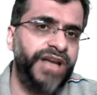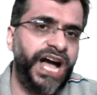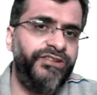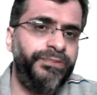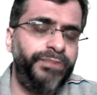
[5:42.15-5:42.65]

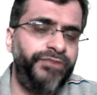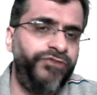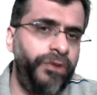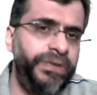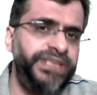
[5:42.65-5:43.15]
Our
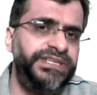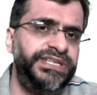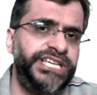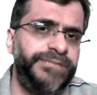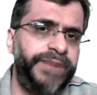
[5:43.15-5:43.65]
performance is
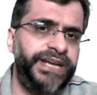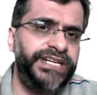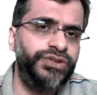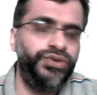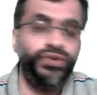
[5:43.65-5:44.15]

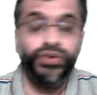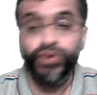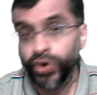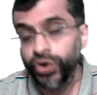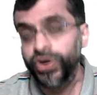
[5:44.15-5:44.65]
expected to
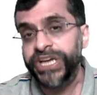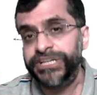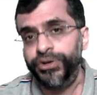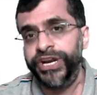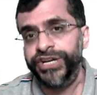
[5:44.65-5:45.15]
grow
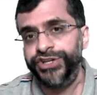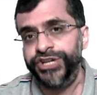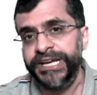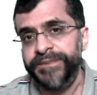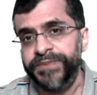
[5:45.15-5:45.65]

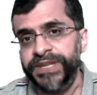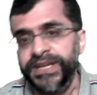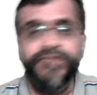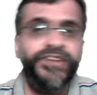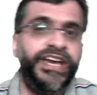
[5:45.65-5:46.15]
exponentially.
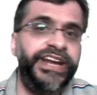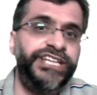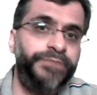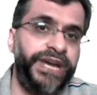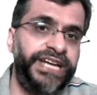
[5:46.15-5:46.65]
We are
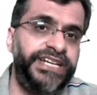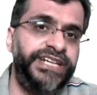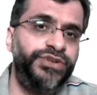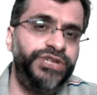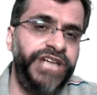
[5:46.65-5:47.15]

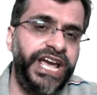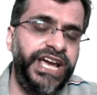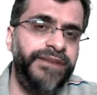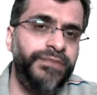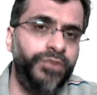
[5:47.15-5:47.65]
expected to take
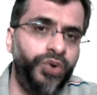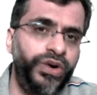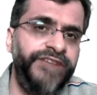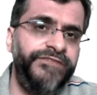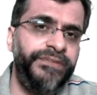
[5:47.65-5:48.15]
in more
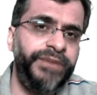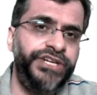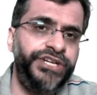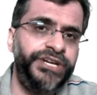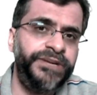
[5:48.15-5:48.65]
information,